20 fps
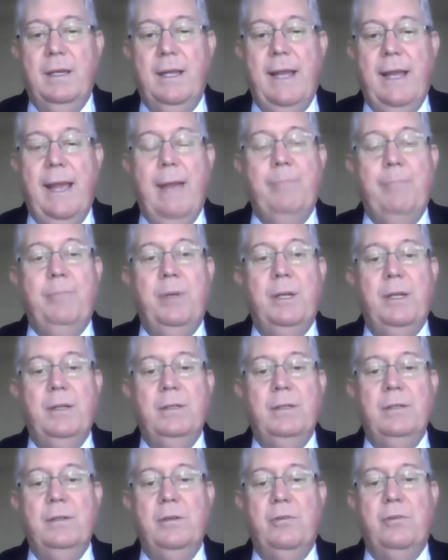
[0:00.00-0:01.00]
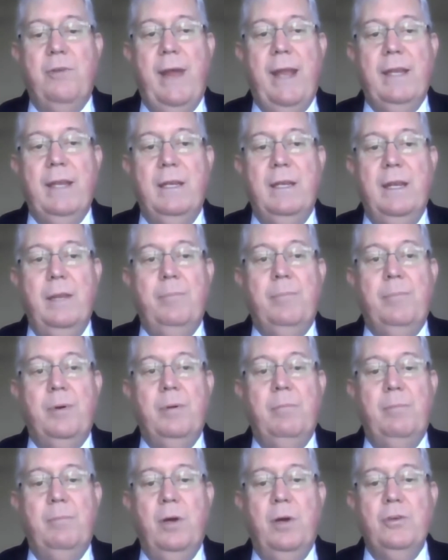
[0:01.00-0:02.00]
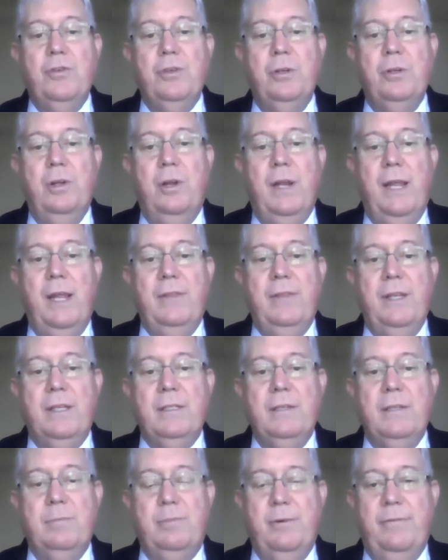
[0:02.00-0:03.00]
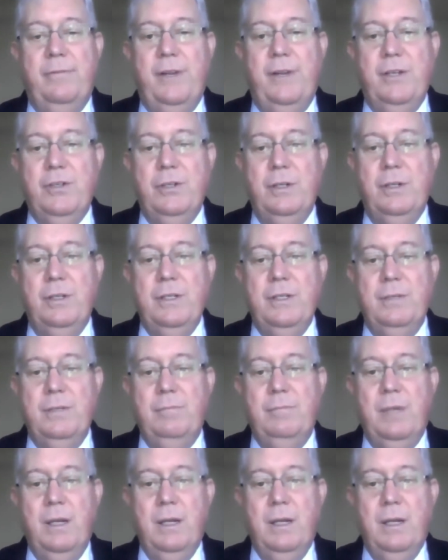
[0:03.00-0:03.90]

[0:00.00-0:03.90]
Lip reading: Kaplan Grad Dip module on ethics and professionalism.